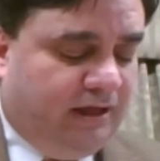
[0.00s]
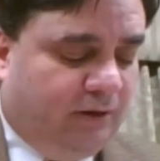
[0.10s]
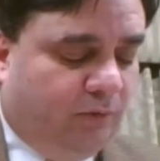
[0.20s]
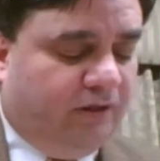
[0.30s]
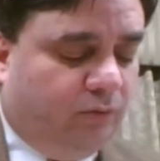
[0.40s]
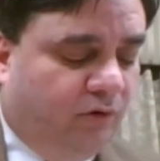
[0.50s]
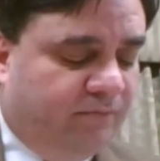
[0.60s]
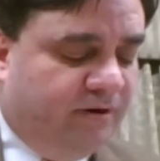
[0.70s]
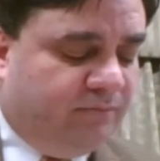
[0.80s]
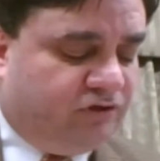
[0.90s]
And whether
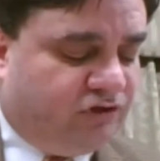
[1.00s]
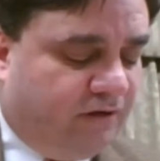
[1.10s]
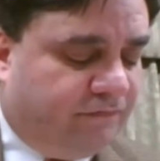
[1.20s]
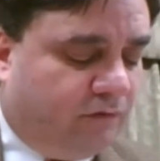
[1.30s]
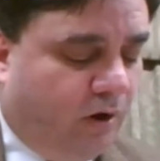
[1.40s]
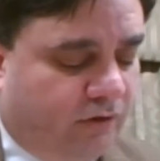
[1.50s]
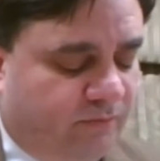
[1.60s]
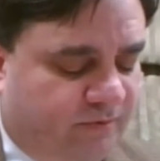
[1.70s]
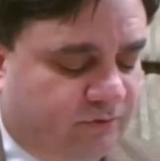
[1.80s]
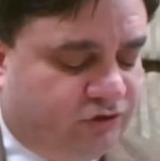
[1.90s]
one member suffer, all the
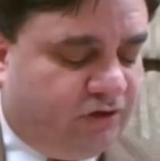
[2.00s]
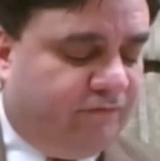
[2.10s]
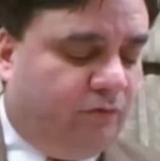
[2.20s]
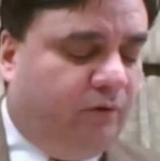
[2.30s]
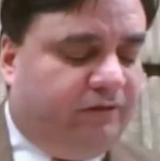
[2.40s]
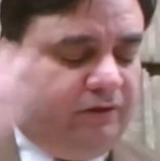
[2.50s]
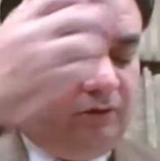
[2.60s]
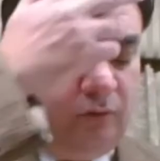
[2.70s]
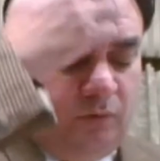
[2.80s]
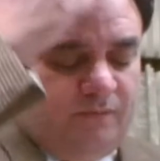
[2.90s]
members suffer with
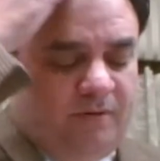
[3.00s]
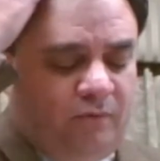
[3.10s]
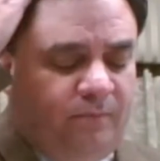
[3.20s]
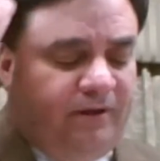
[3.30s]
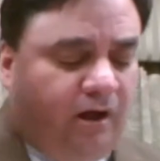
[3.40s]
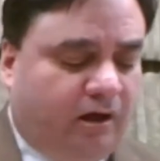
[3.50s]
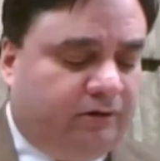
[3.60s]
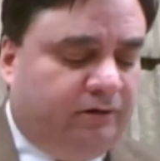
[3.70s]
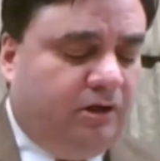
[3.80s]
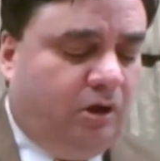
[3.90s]
it, or one member be
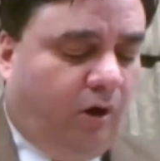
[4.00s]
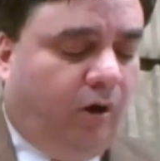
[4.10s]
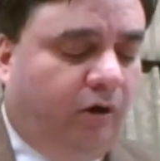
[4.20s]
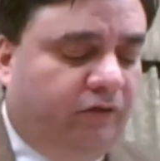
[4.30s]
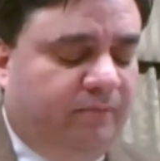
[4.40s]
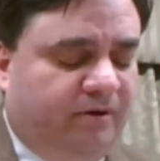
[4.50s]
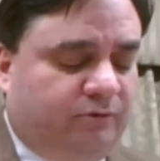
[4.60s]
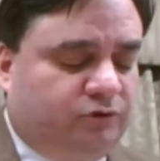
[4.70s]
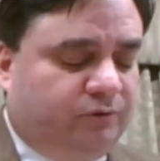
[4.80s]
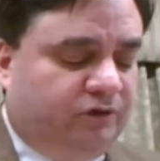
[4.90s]
honored, all the
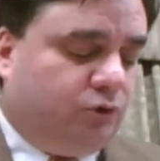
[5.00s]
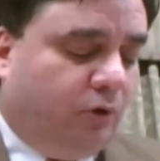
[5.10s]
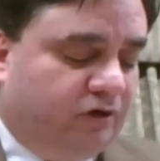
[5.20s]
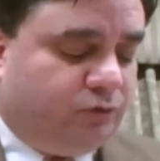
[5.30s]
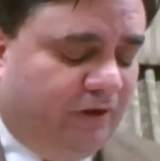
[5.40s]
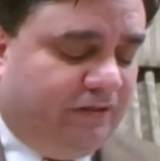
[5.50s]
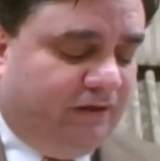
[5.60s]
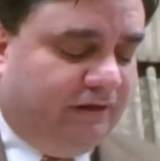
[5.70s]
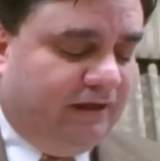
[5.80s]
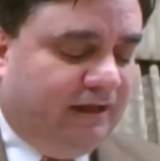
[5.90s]
members rejoice with
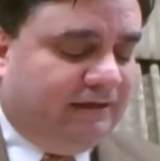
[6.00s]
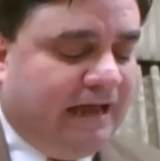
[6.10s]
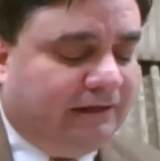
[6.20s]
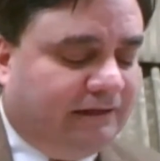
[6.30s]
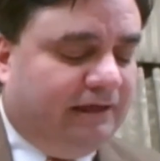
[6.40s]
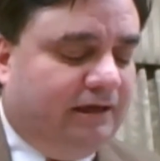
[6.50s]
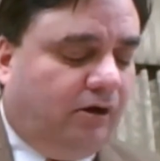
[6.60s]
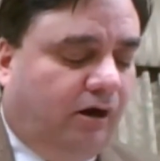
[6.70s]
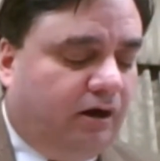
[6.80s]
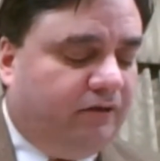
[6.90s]
it. Now ye
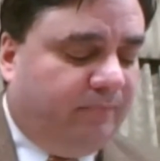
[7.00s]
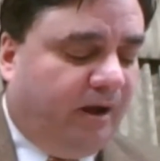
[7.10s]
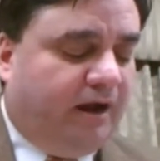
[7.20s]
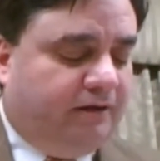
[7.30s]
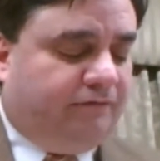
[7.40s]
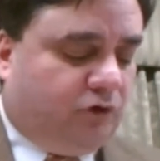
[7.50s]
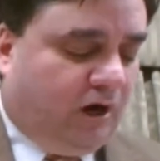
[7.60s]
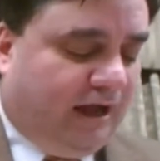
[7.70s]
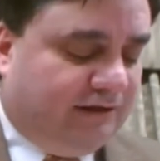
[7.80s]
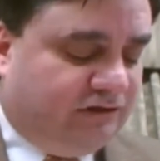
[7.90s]
are the body of
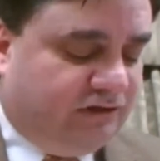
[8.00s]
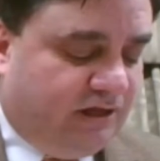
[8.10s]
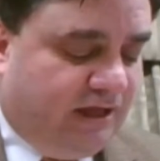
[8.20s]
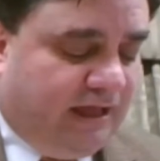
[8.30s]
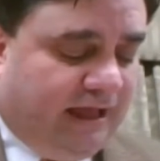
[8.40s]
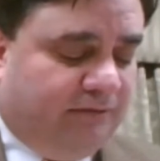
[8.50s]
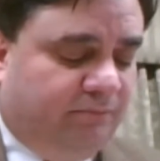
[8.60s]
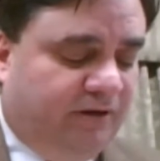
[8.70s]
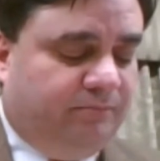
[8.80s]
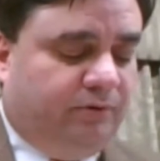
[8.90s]
Christ, and
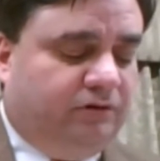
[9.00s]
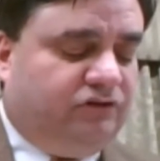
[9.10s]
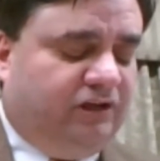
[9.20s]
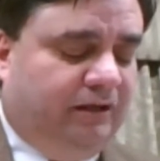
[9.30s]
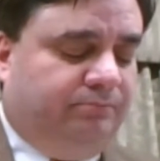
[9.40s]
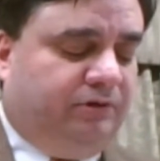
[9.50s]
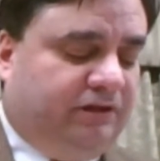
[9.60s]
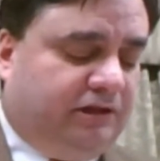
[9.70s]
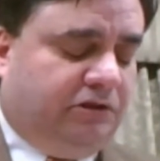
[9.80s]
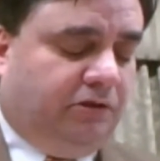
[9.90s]
members in
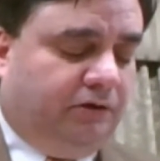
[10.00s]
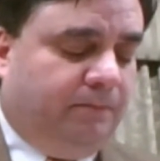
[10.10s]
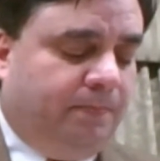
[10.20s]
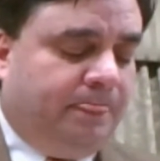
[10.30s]
particular.